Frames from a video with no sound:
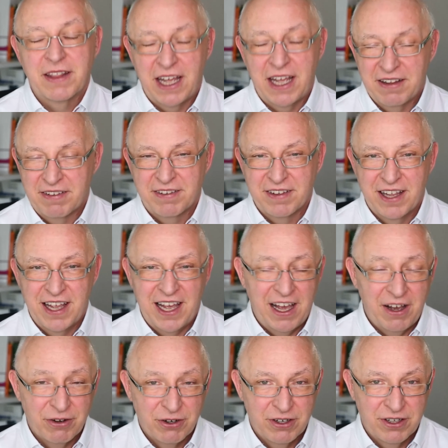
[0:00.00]
that's
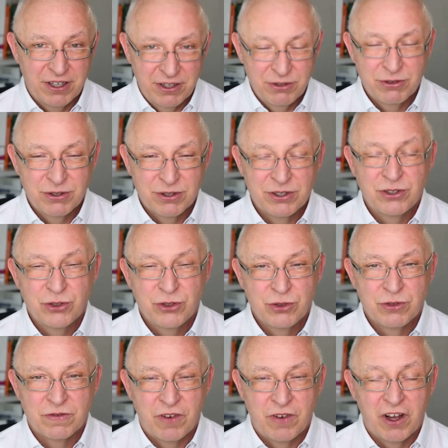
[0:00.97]
how you
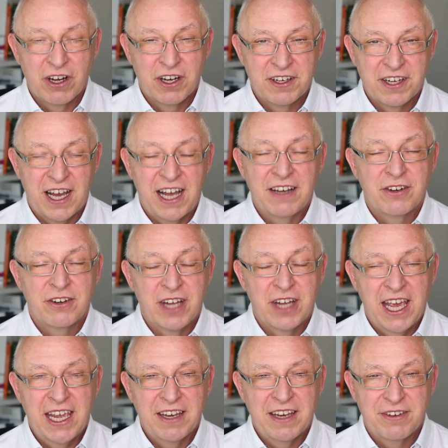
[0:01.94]
do volatile
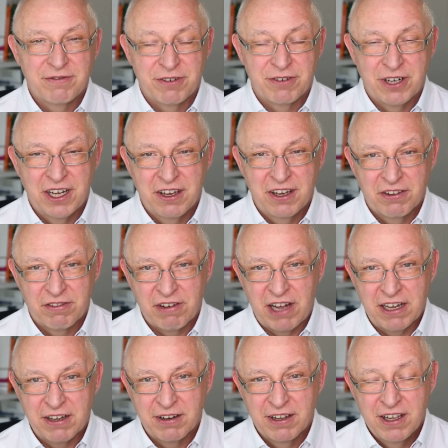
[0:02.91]
today for
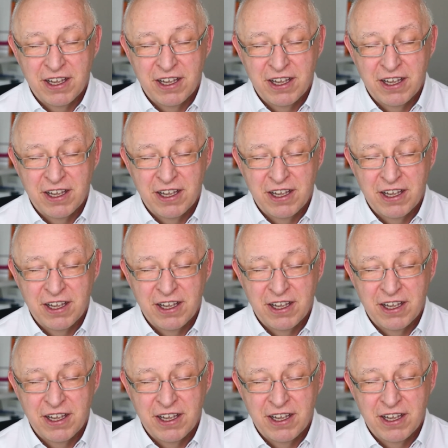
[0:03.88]
inter-thread